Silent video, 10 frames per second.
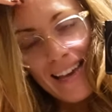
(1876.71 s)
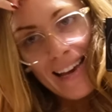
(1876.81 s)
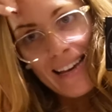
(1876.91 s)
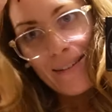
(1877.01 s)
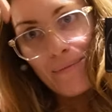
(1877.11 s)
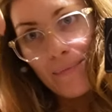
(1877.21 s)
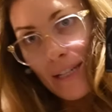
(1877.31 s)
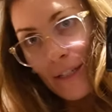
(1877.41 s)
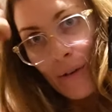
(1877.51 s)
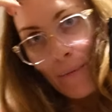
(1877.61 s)
Um,
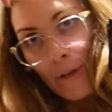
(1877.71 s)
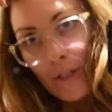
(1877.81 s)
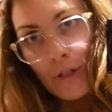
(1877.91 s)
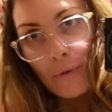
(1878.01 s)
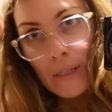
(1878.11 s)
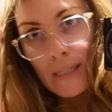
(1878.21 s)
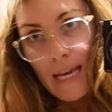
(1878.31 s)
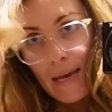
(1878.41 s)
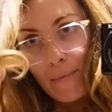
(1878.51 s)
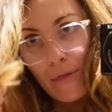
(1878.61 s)
so I'm going to do the
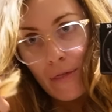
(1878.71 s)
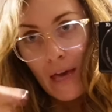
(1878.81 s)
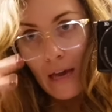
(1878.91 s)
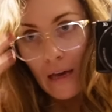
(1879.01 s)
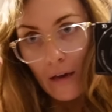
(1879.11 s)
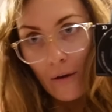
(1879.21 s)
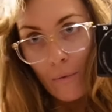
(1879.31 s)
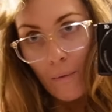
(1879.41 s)
same thing